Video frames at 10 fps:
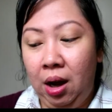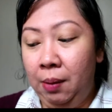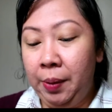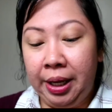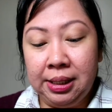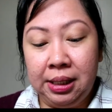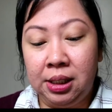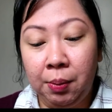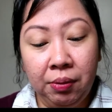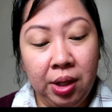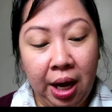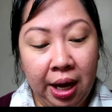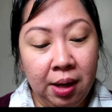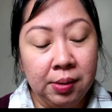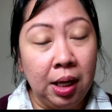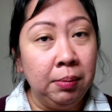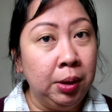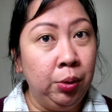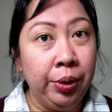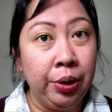Like I said, some of the items I'll
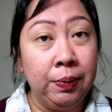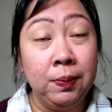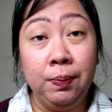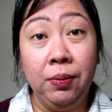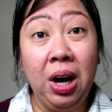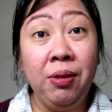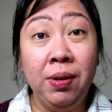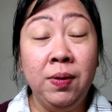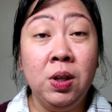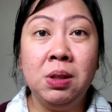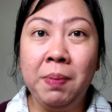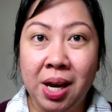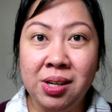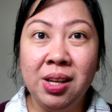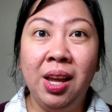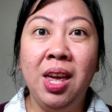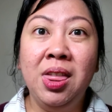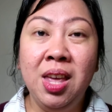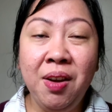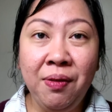be doing a review, especially
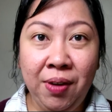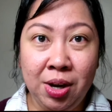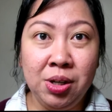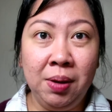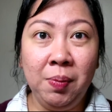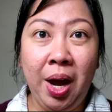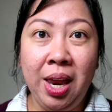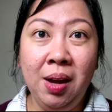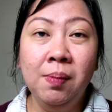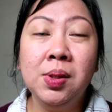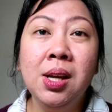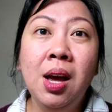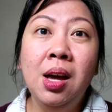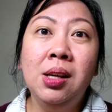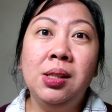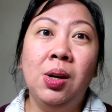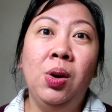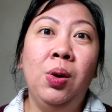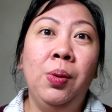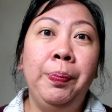the Faceshop items.
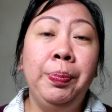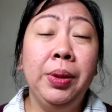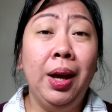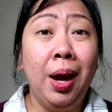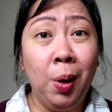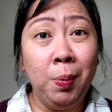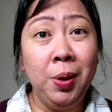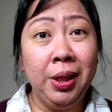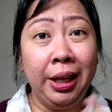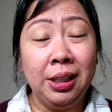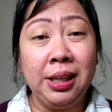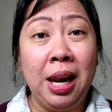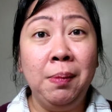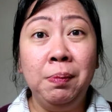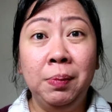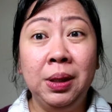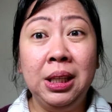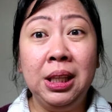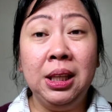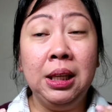So I hope you like this item.
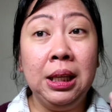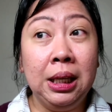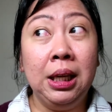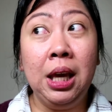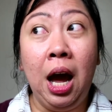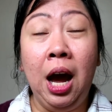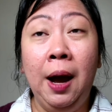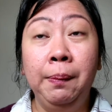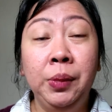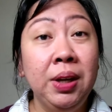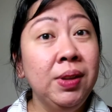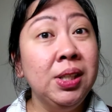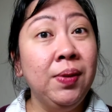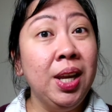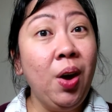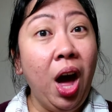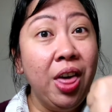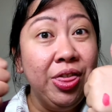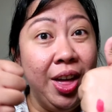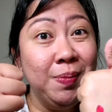Give this video
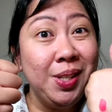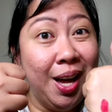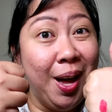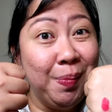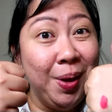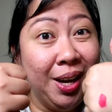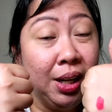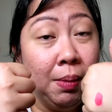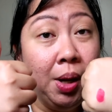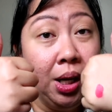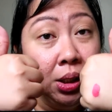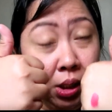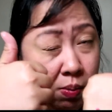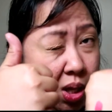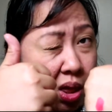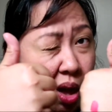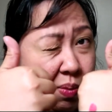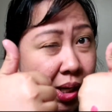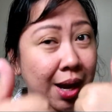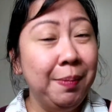a thumbs up. Come on, give me a
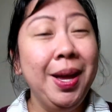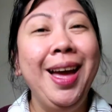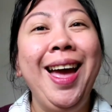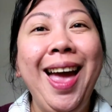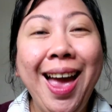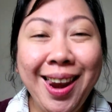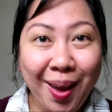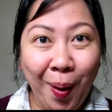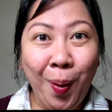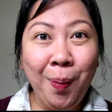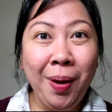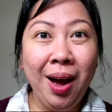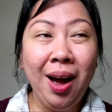thumbs up. And I hope